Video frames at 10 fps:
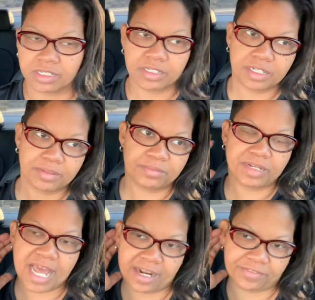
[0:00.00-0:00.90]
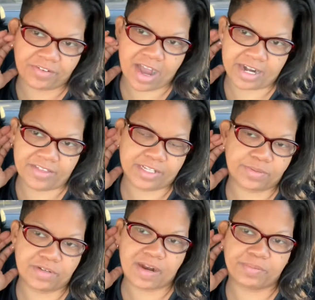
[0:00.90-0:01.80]
Yep, Black Friday.
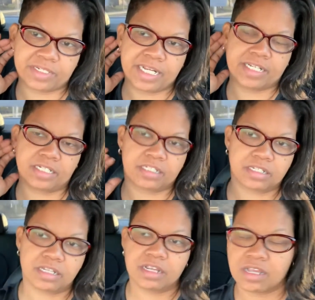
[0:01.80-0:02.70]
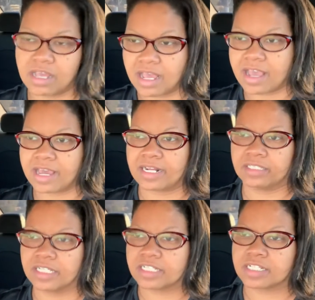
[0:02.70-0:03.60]
That's what it represents. And
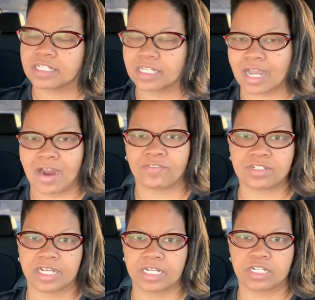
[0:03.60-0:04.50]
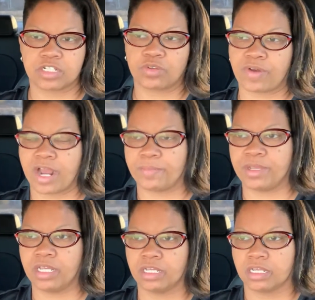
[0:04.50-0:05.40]
I listen to the conversations
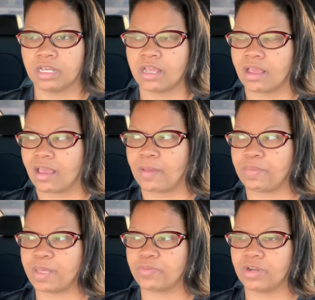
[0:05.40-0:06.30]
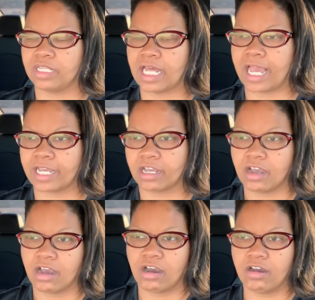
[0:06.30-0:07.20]
around me, and people are like,
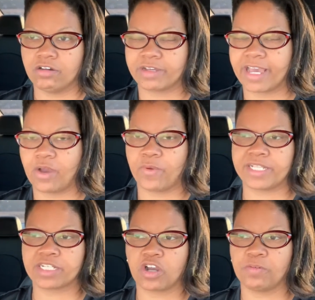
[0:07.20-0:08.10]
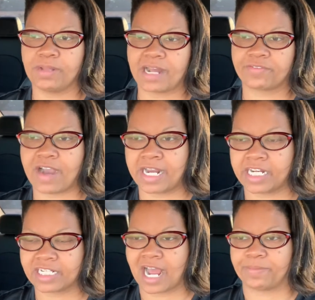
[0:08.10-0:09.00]
oh, can't wait to go Black
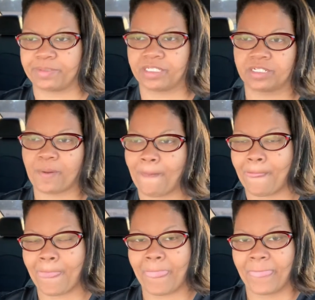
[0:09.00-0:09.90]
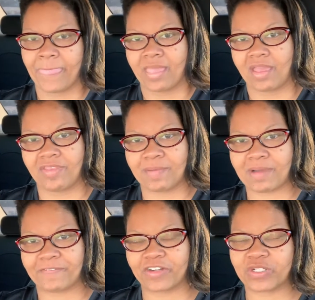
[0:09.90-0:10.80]
Friday shopping. And then
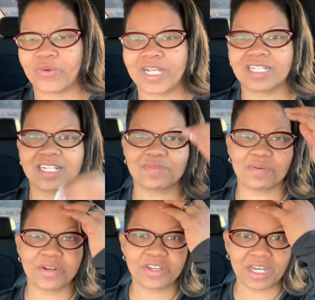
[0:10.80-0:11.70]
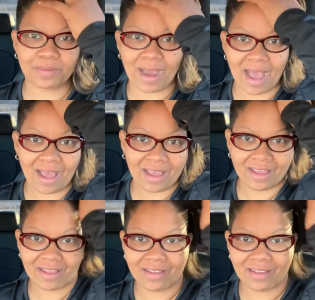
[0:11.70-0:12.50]
my first question is, well, what are you going to buy?